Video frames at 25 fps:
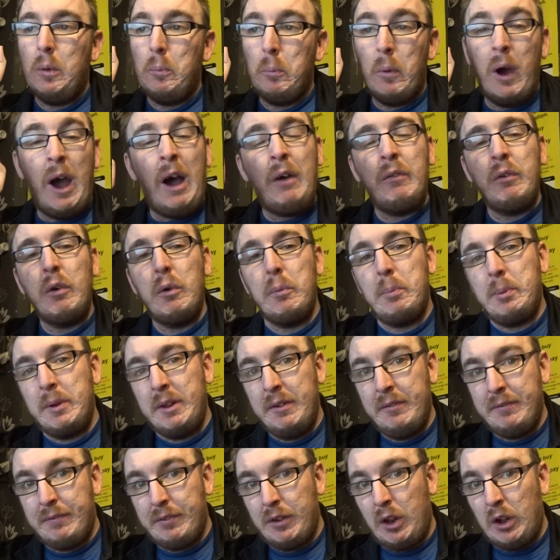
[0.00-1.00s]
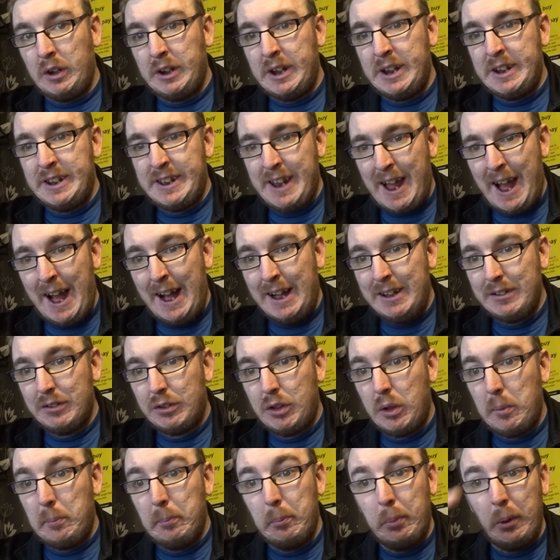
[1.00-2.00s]
but I will be vlogging
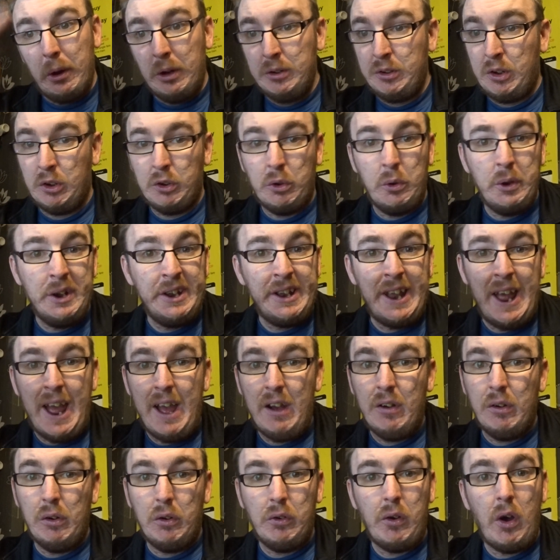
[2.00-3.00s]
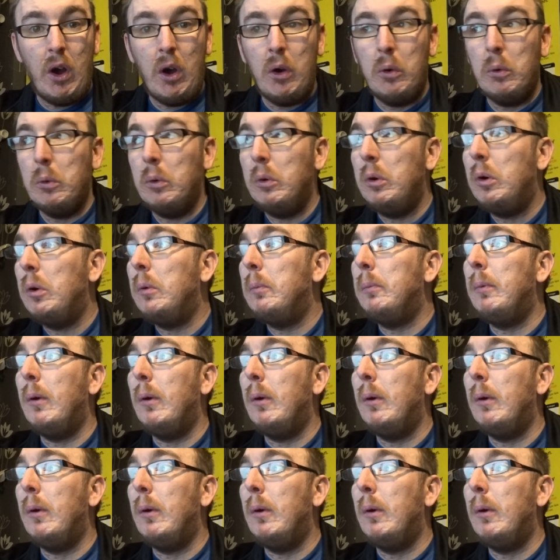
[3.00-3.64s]
that, but not going now at all.